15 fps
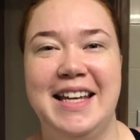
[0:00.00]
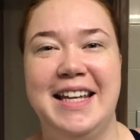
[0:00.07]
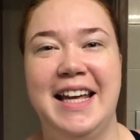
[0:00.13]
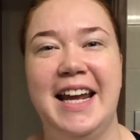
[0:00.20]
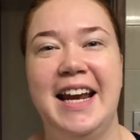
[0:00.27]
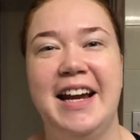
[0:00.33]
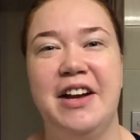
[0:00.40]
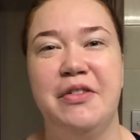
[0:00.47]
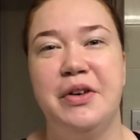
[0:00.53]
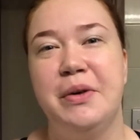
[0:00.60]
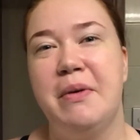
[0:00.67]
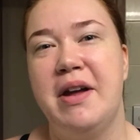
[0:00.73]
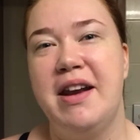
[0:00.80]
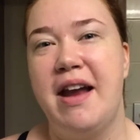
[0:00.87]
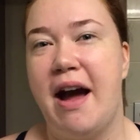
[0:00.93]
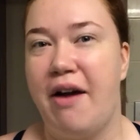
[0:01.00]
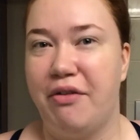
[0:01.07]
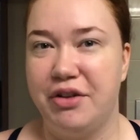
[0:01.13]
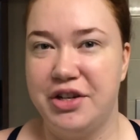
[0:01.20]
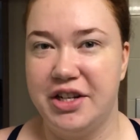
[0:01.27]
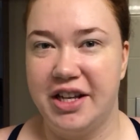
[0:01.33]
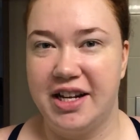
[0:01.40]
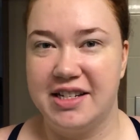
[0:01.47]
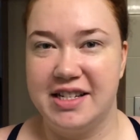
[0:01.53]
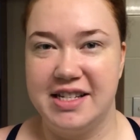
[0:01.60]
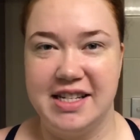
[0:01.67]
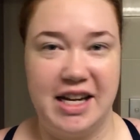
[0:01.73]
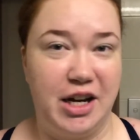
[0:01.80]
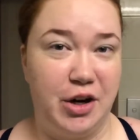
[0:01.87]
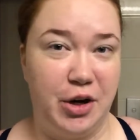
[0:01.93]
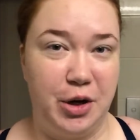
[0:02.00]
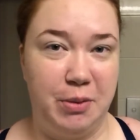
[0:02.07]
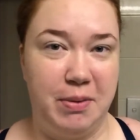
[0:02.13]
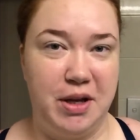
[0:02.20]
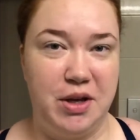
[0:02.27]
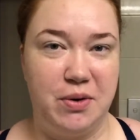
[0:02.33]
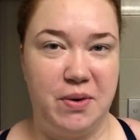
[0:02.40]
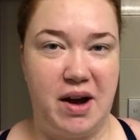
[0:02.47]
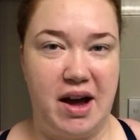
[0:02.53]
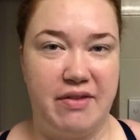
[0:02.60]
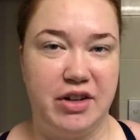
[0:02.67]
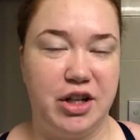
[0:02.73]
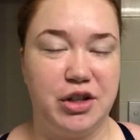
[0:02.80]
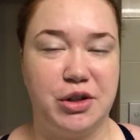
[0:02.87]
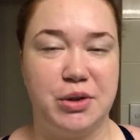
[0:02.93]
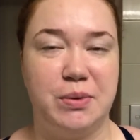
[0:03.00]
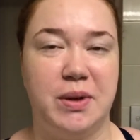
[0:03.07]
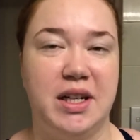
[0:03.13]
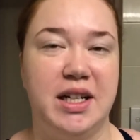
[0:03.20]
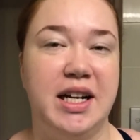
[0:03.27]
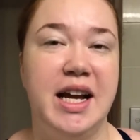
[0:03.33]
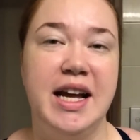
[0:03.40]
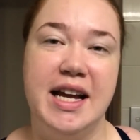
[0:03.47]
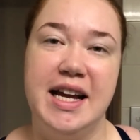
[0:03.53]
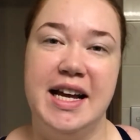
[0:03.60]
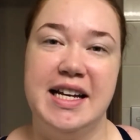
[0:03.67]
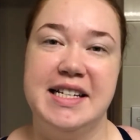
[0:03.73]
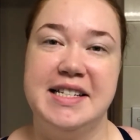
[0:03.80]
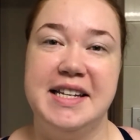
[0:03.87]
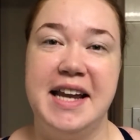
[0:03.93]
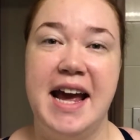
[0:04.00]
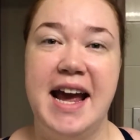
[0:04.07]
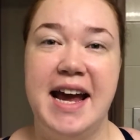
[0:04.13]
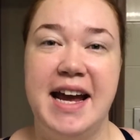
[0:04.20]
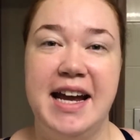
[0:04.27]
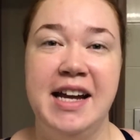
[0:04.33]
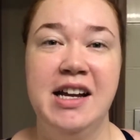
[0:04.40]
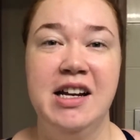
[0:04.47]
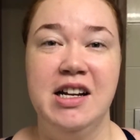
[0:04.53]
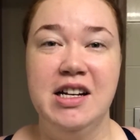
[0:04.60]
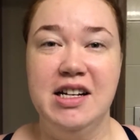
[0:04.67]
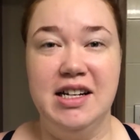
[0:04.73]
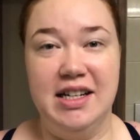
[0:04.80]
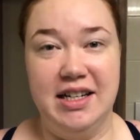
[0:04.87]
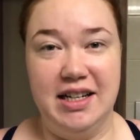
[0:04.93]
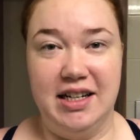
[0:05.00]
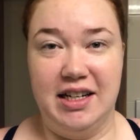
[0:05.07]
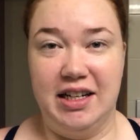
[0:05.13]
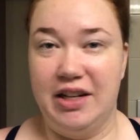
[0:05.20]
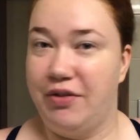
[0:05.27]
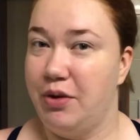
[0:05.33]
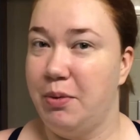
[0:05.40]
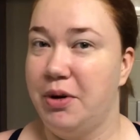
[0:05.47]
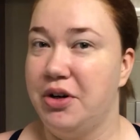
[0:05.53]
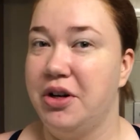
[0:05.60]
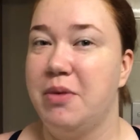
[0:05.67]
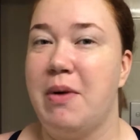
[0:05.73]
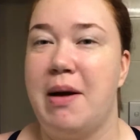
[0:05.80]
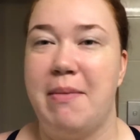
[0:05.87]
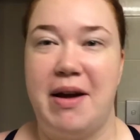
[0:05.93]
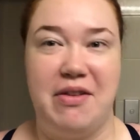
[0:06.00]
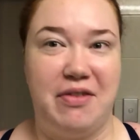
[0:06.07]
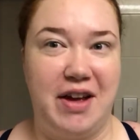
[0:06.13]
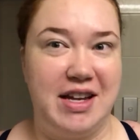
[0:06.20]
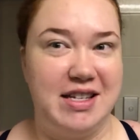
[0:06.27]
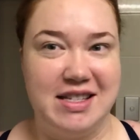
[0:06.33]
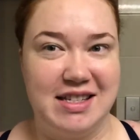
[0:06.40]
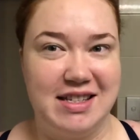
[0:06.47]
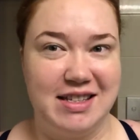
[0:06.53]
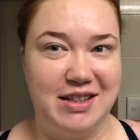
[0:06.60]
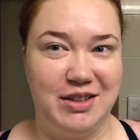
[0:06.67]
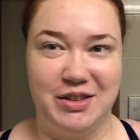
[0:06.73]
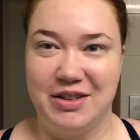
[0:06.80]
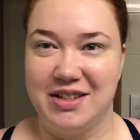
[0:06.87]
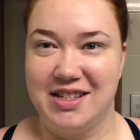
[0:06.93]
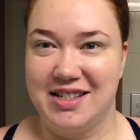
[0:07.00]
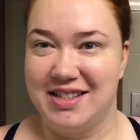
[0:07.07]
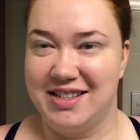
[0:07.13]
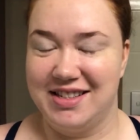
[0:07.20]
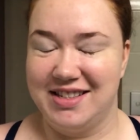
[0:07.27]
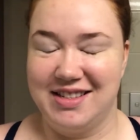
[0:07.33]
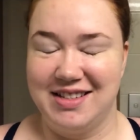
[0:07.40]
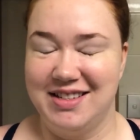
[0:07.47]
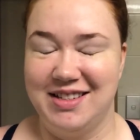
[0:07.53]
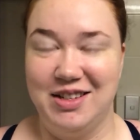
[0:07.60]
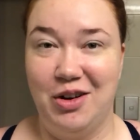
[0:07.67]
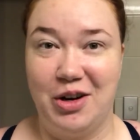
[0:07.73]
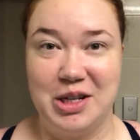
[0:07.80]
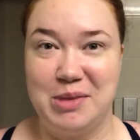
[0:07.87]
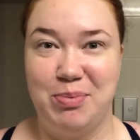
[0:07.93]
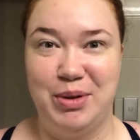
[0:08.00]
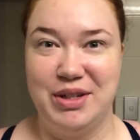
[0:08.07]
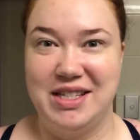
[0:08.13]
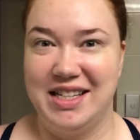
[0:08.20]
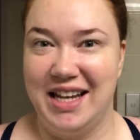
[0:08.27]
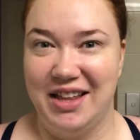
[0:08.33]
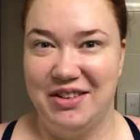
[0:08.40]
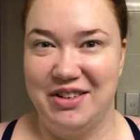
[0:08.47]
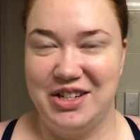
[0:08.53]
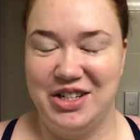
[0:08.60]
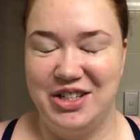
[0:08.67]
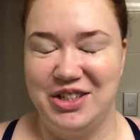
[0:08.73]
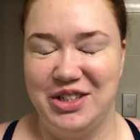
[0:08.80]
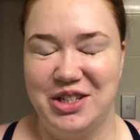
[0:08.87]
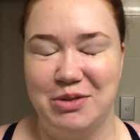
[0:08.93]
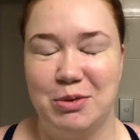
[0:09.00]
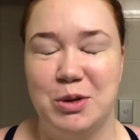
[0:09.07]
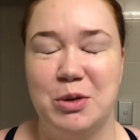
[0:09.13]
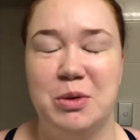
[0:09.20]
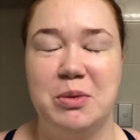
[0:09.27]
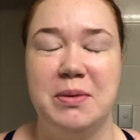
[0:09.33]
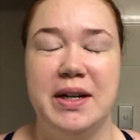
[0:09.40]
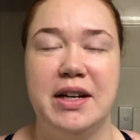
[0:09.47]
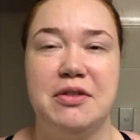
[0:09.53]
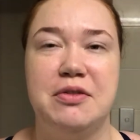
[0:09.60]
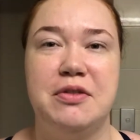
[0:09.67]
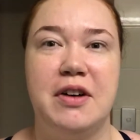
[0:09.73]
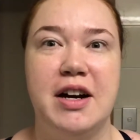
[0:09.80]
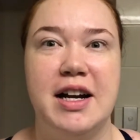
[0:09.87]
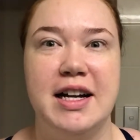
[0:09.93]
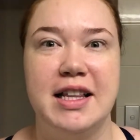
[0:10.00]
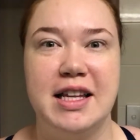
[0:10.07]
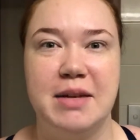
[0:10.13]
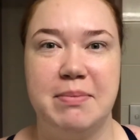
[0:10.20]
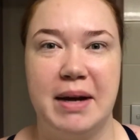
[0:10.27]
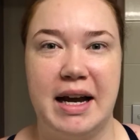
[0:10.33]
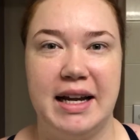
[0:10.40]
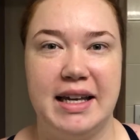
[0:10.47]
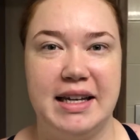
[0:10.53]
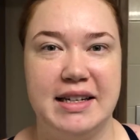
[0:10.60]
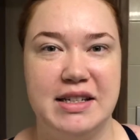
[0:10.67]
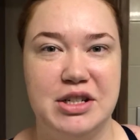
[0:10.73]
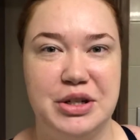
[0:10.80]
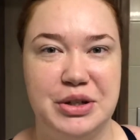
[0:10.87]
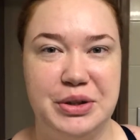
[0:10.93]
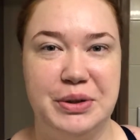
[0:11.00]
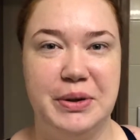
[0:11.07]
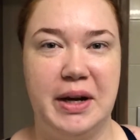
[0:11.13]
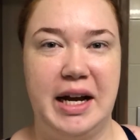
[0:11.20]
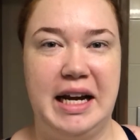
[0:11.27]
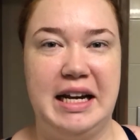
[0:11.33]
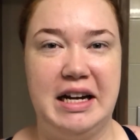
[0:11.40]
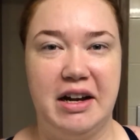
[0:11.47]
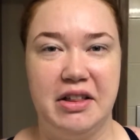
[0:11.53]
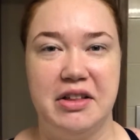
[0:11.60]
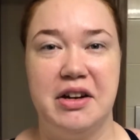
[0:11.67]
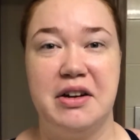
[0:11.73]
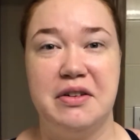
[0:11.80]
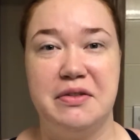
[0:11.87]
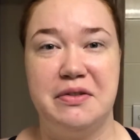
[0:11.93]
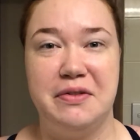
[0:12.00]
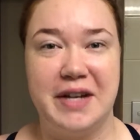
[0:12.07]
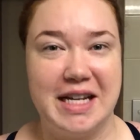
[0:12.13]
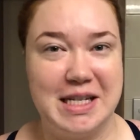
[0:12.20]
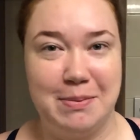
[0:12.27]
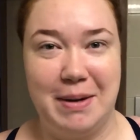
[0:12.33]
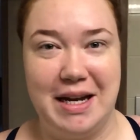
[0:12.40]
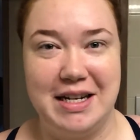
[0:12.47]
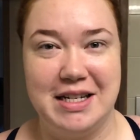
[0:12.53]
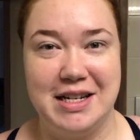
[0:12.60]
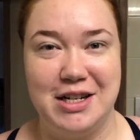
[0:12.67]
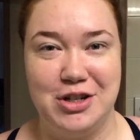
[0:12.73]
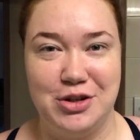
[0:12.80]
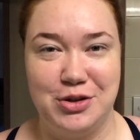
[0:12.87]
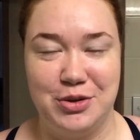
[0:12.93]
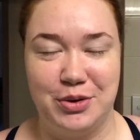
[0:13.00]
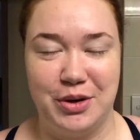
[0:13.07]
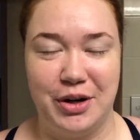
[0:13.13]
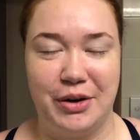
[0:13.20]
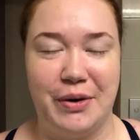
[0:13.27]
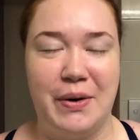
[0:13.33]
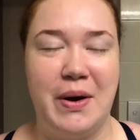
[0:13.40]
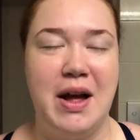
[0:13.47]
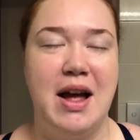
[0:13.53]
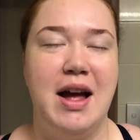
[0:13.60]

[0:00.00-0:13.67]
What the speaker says: G'day everyone, Average Alexis here, hoping you're having a good one. And today, if you're wondering why my face looks not as put together as usual, we are finally back into another face painting tutorial.